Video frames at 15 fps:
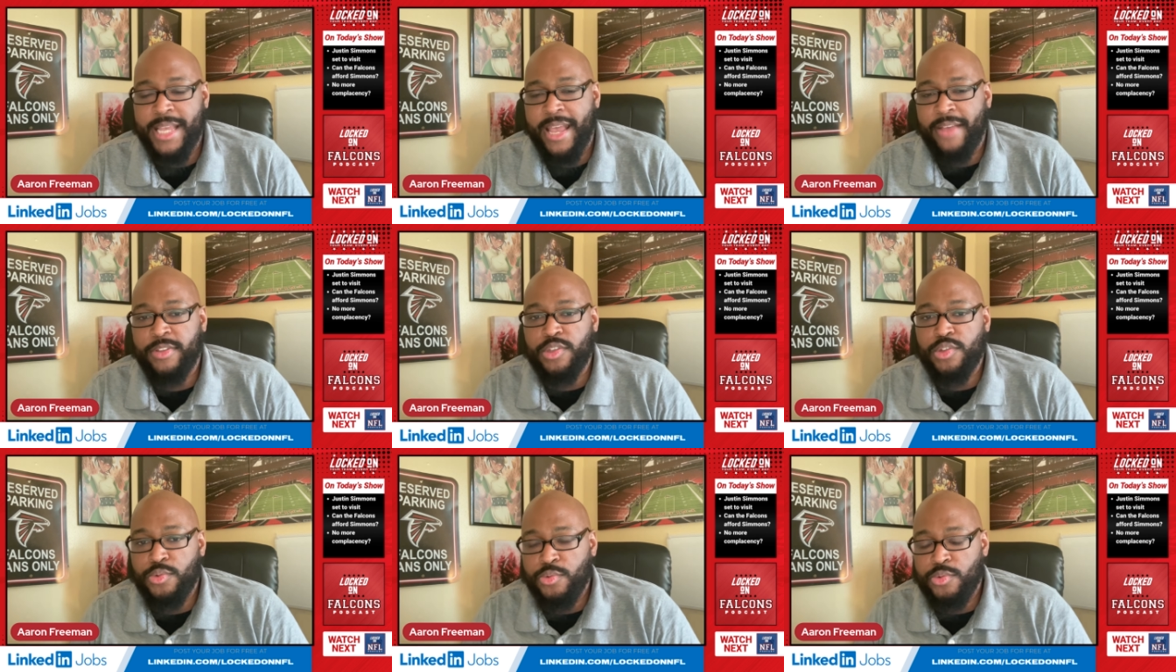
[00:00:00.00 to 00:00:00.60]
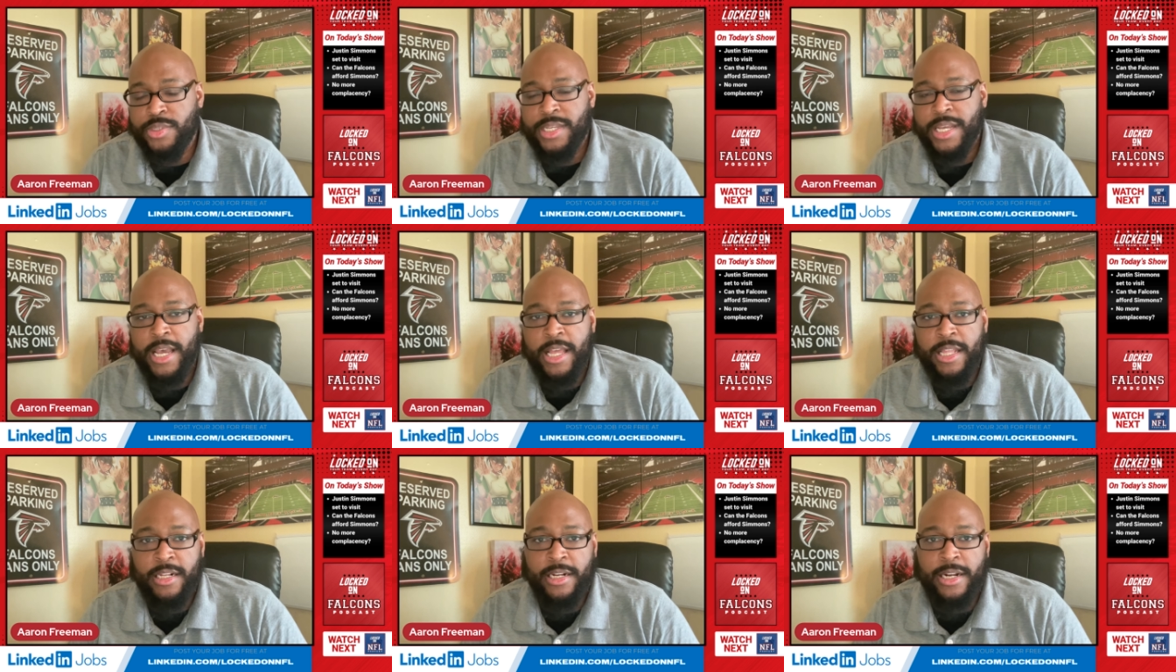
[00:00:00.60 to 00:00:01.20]
They have the tools
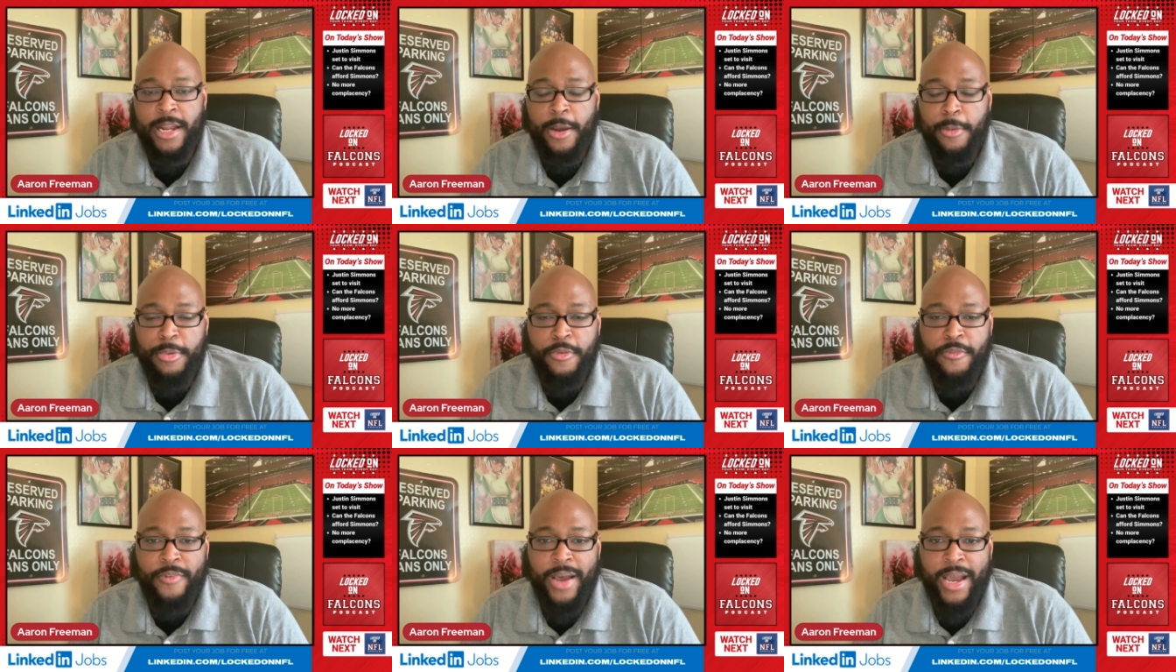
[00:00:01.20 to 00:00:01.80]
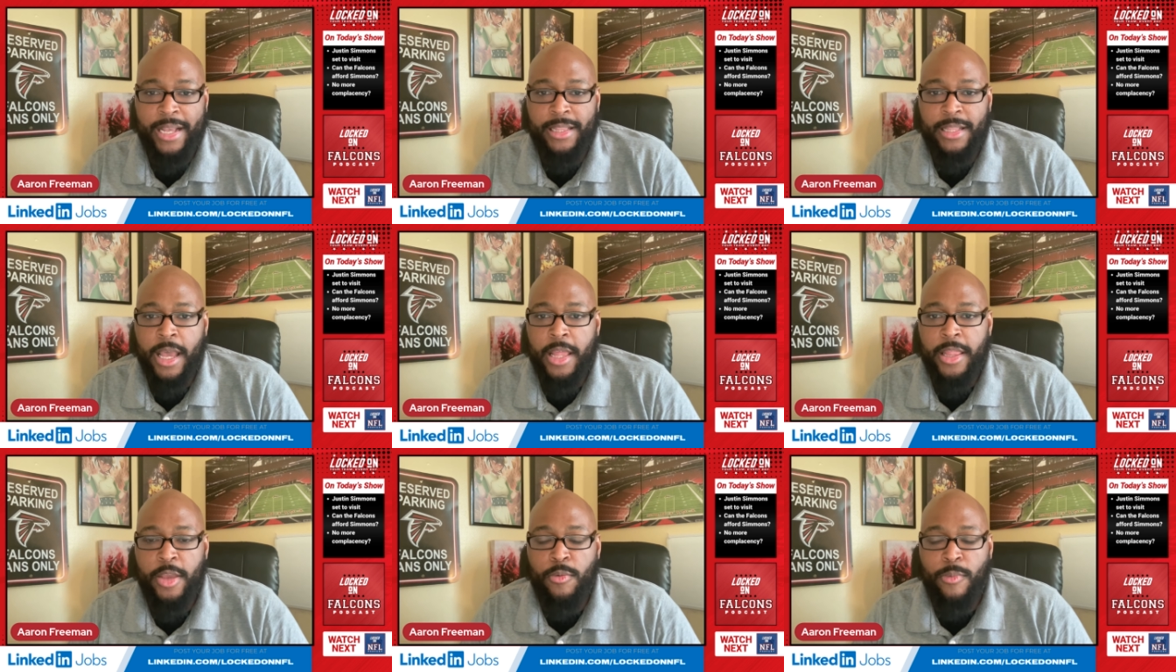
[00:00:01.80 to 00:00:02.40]
that can help you find
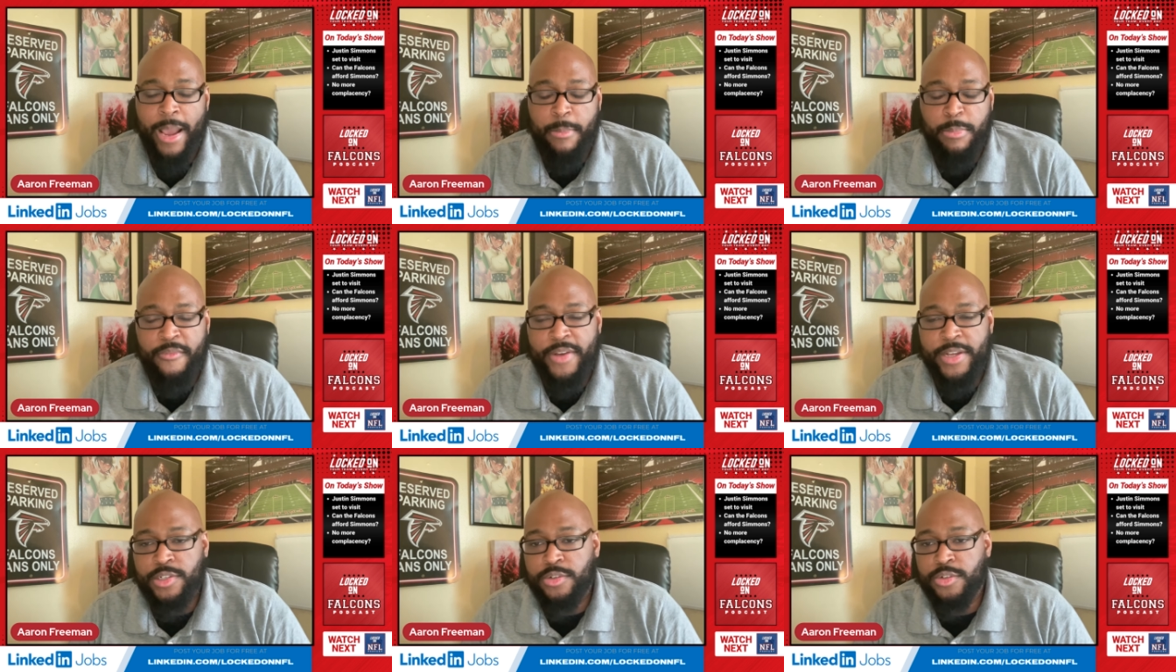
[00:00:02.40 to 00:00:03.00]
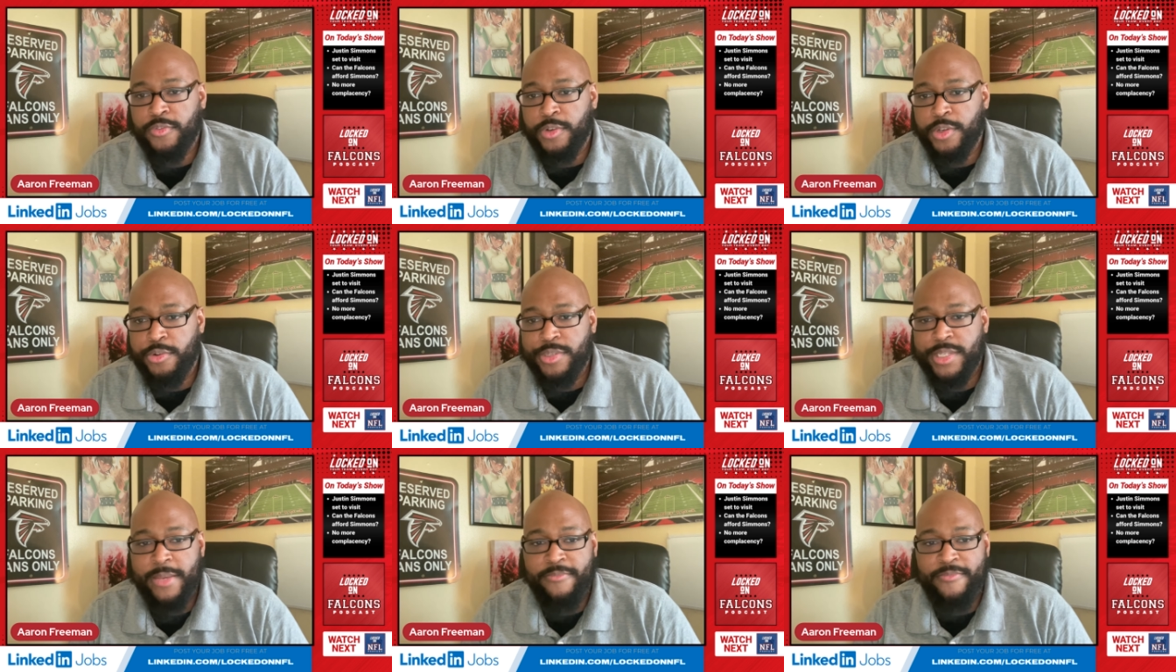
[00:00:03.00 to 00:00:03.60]
the right professionals for
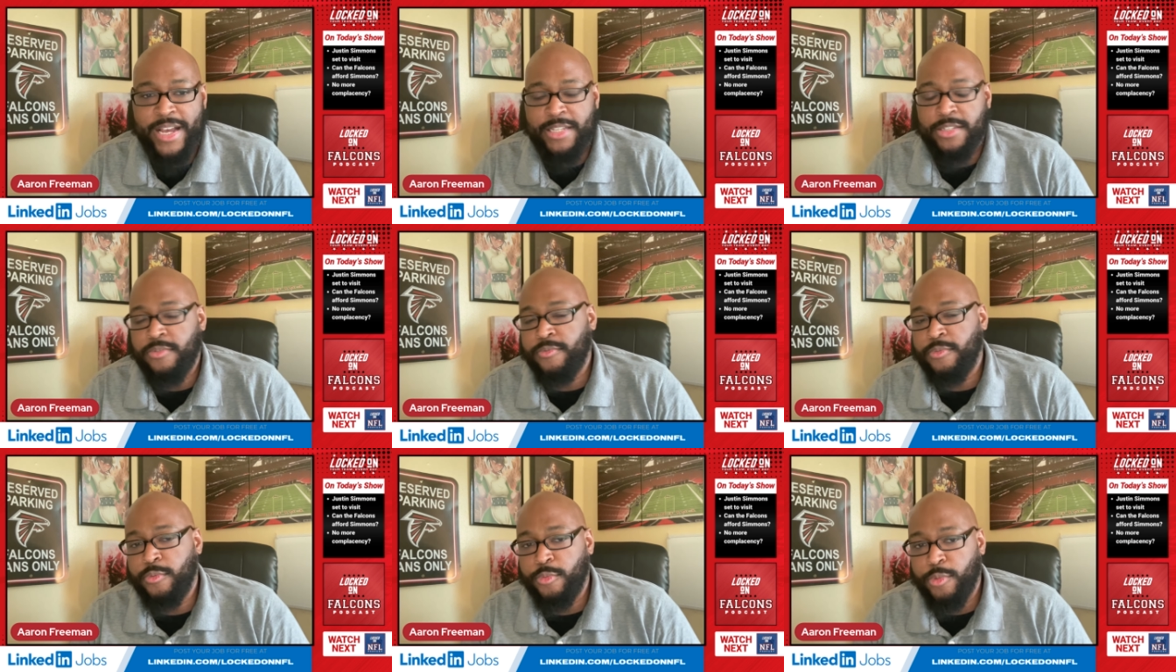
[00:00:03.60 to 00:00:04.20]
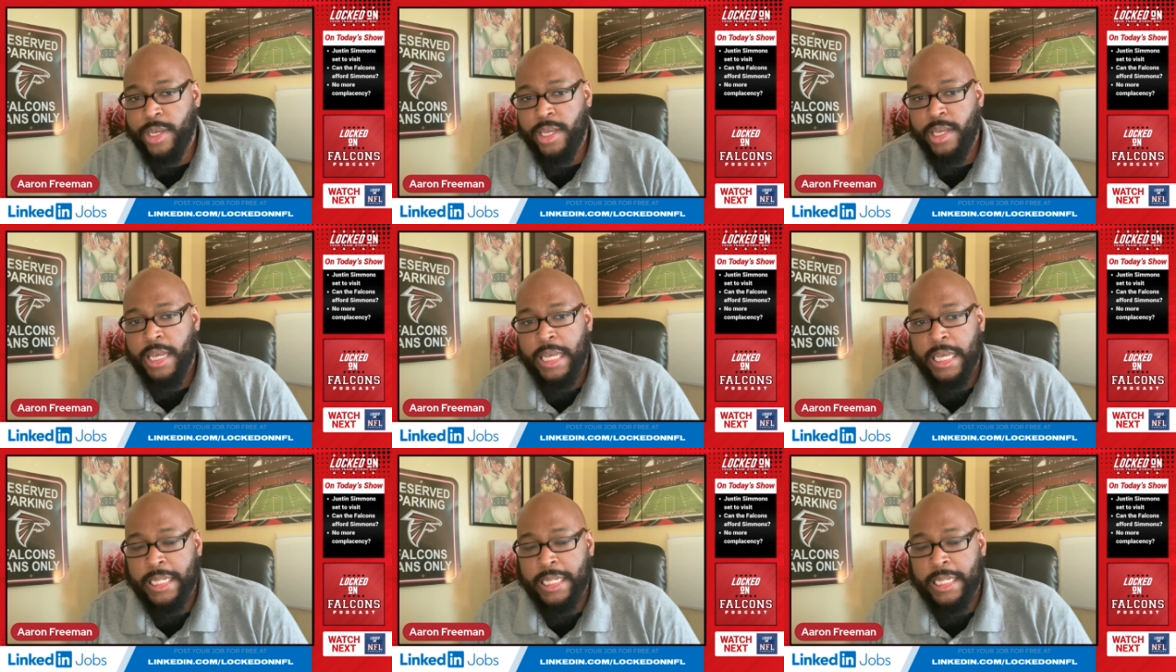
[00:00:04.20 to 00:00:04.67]
your team faster and for free.